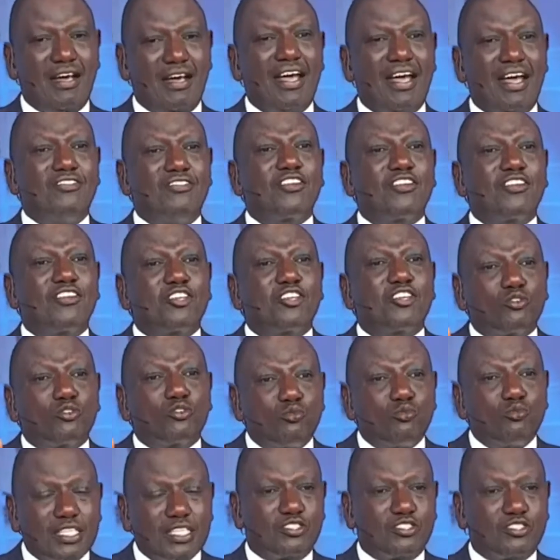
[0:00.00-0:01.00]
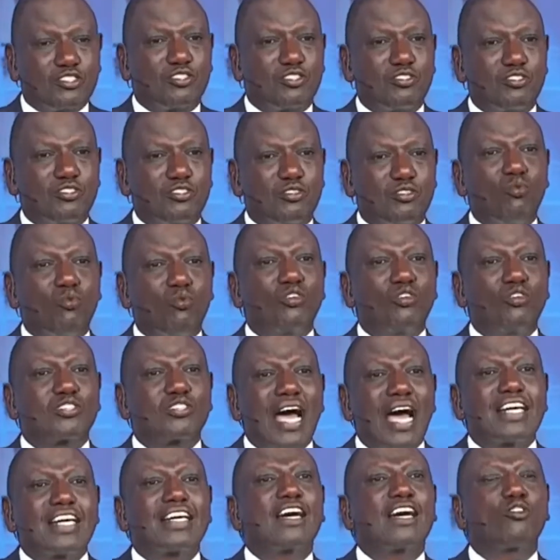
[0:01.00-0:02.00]
and the situation was
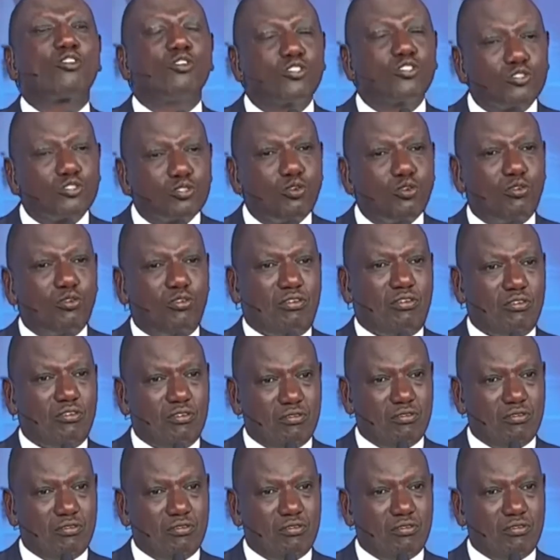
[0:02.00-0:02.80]
under control.